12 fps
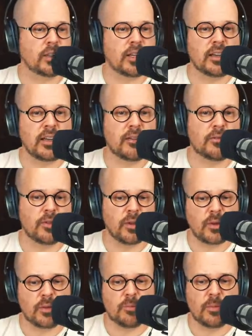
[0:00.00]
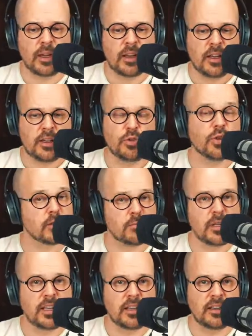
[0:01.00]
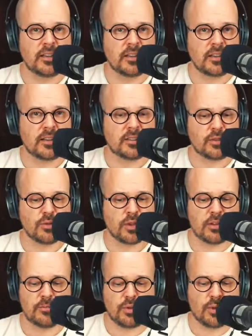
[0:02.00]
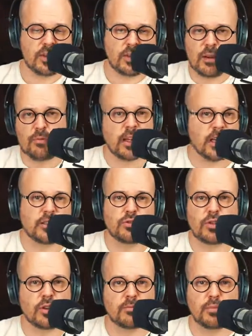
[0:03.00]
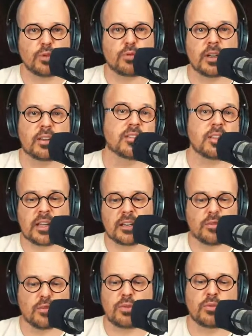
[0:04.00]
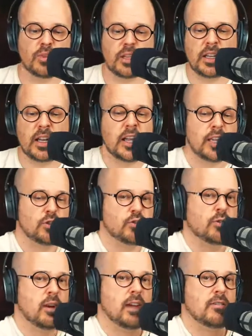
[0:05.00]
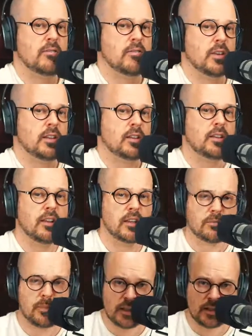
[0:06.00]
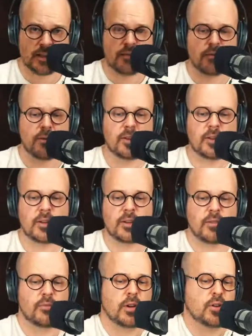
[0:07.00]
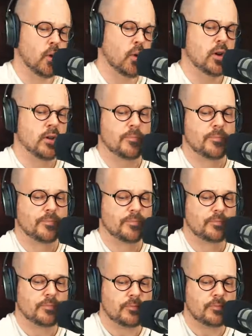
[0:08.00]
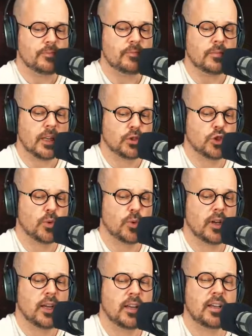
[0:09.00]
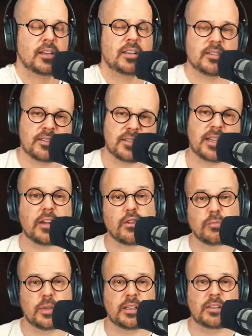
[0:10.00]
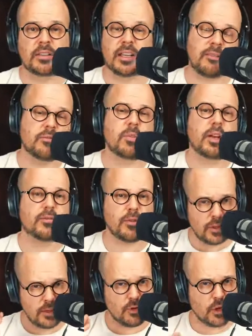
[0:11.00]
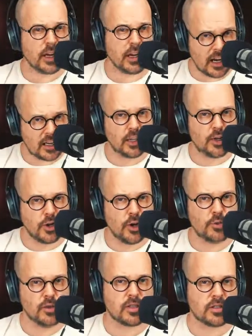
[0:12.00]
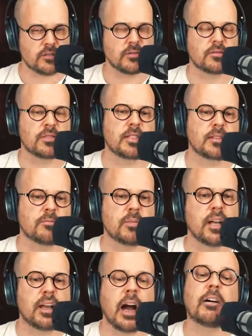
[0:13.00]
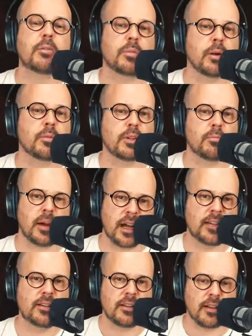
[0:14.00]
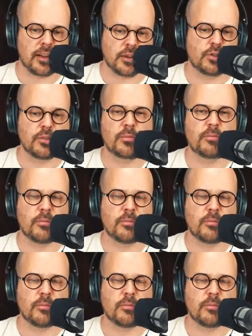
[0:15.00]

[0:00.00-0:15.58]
that have USB, so you can put it directly into a computer. Then you don't need to have an expensive recorder. So that could be that. If you're gonna get the lowest, I will probably buy a good